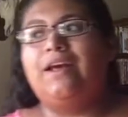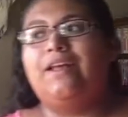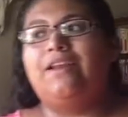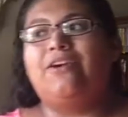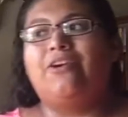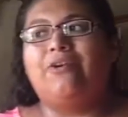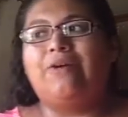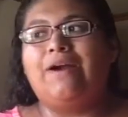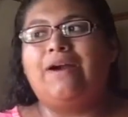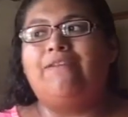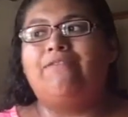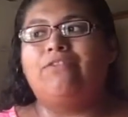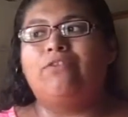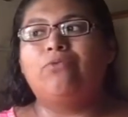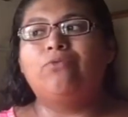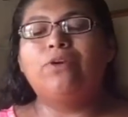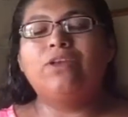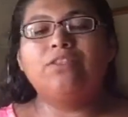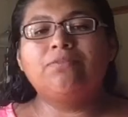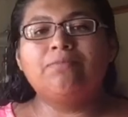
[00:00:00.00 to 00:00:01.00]
don't have it
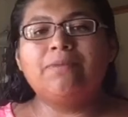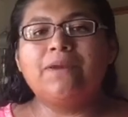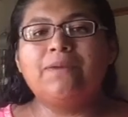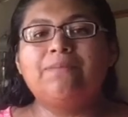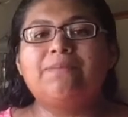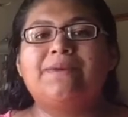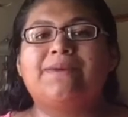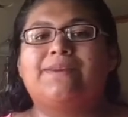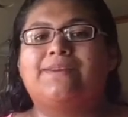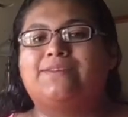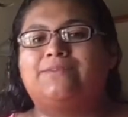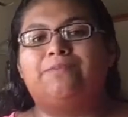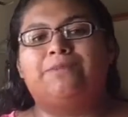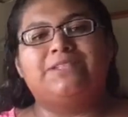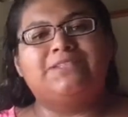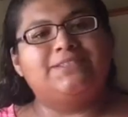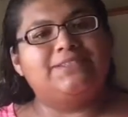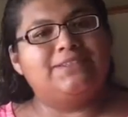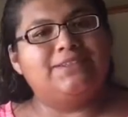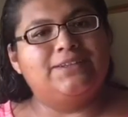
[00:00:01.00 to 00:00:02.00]
with me because
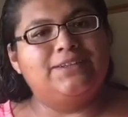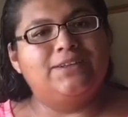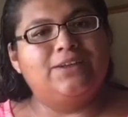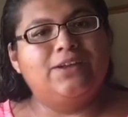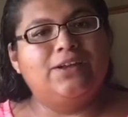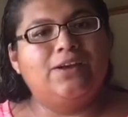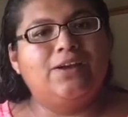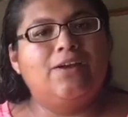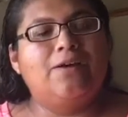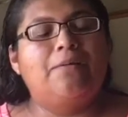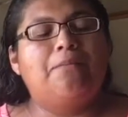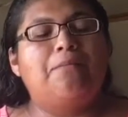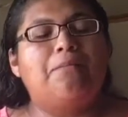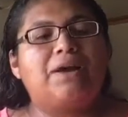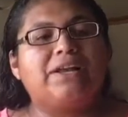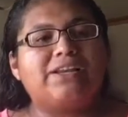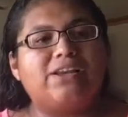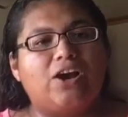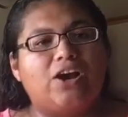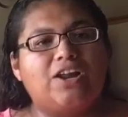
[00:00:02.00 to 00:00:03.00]

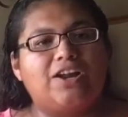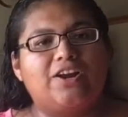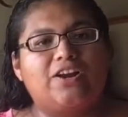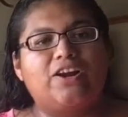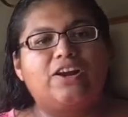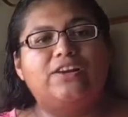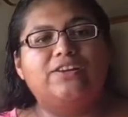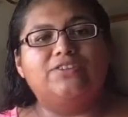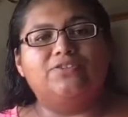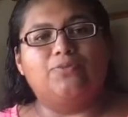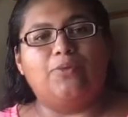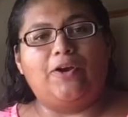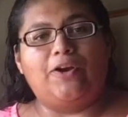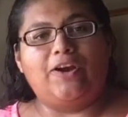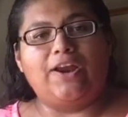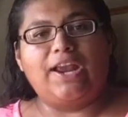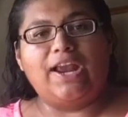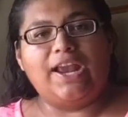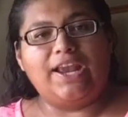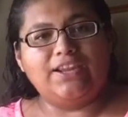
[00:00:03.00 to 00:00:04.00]
my daughter is
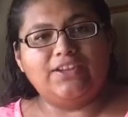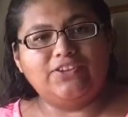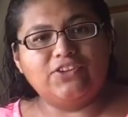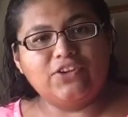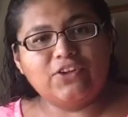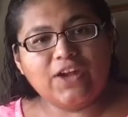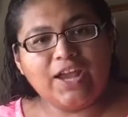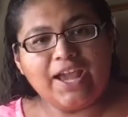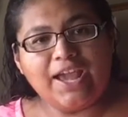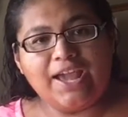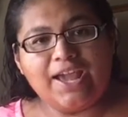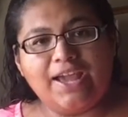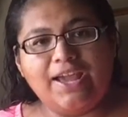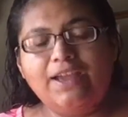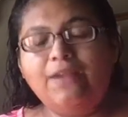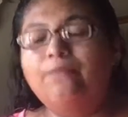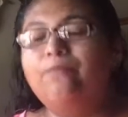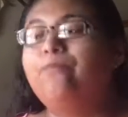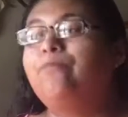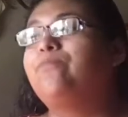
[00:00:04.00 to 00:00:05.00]
wearing it
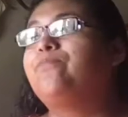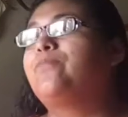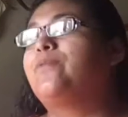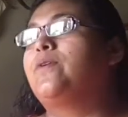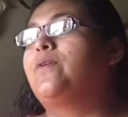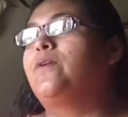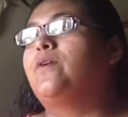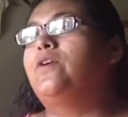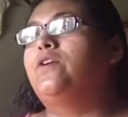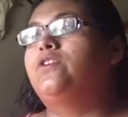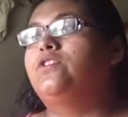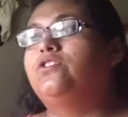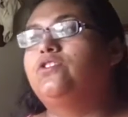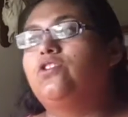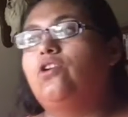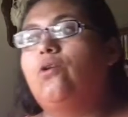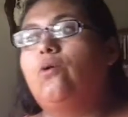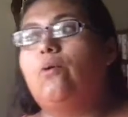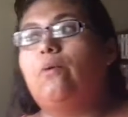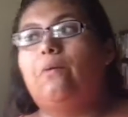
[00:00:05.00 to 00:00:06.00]
today.
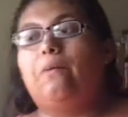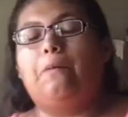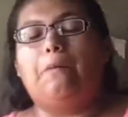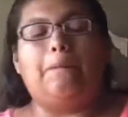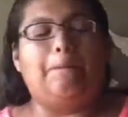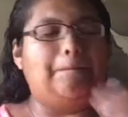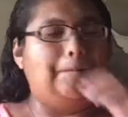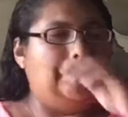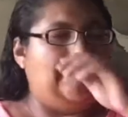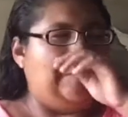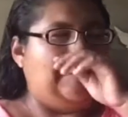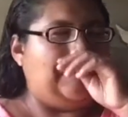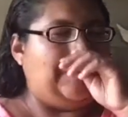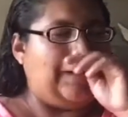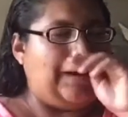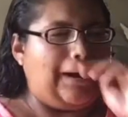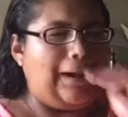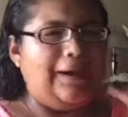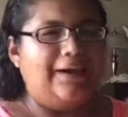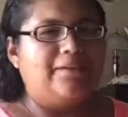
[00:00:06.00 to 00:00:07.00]
So
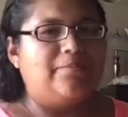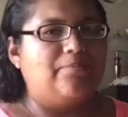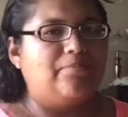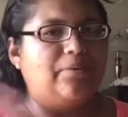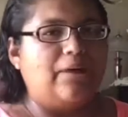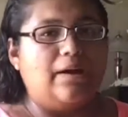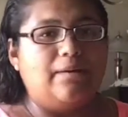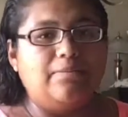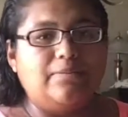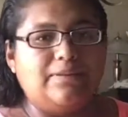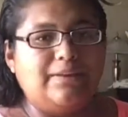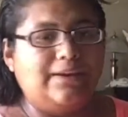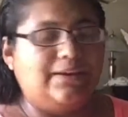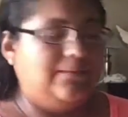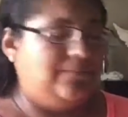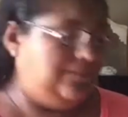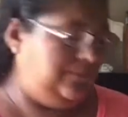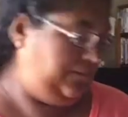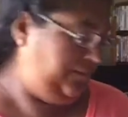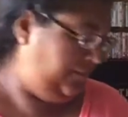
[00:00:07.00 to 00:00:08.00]
I'd probably
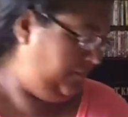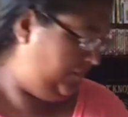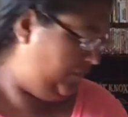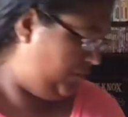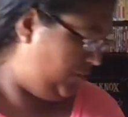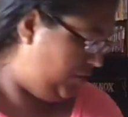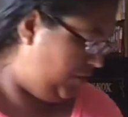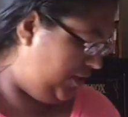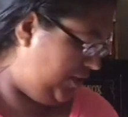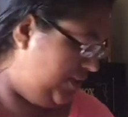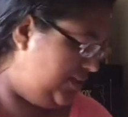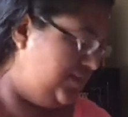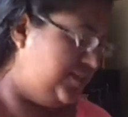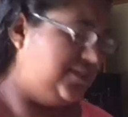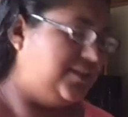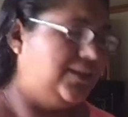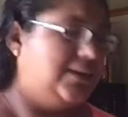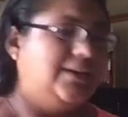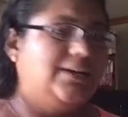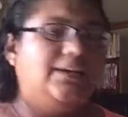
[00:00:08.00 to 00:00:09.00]
just
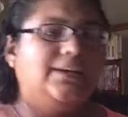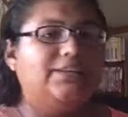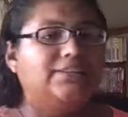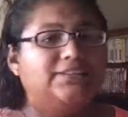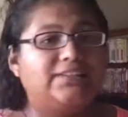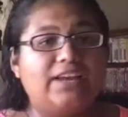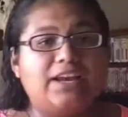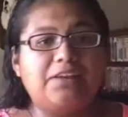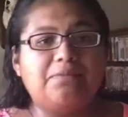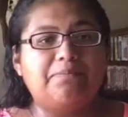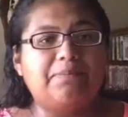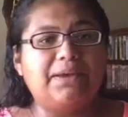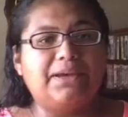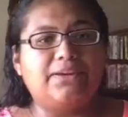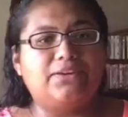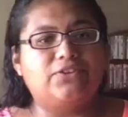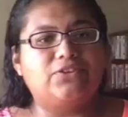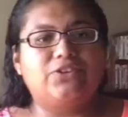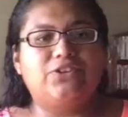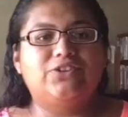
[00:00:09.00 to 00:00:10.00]
take
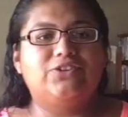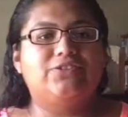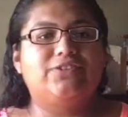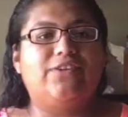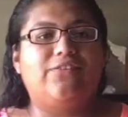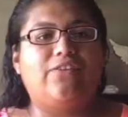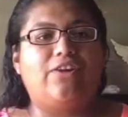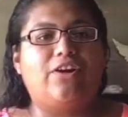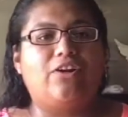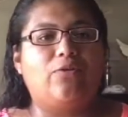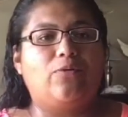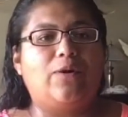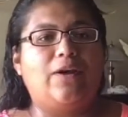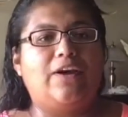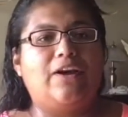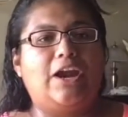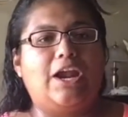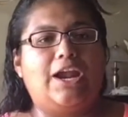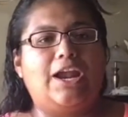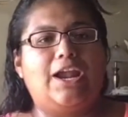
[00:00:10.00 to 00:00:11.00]
pictures of her
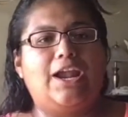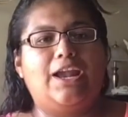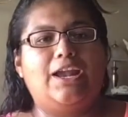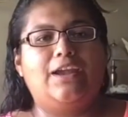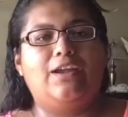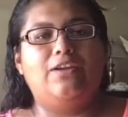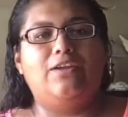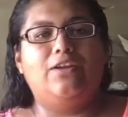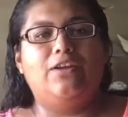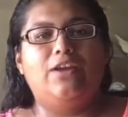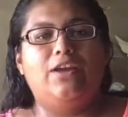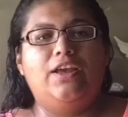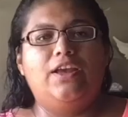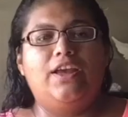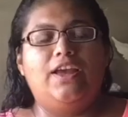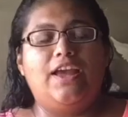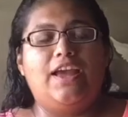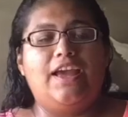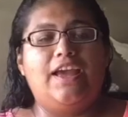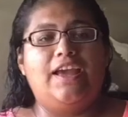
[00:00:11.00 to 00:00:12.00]
wearing it
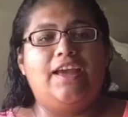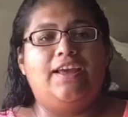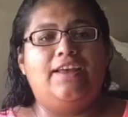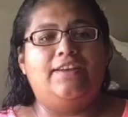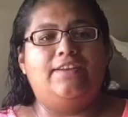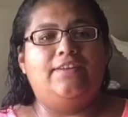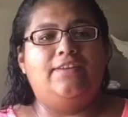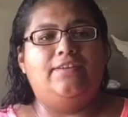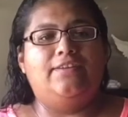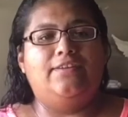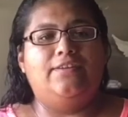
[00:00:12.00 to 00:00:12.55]
and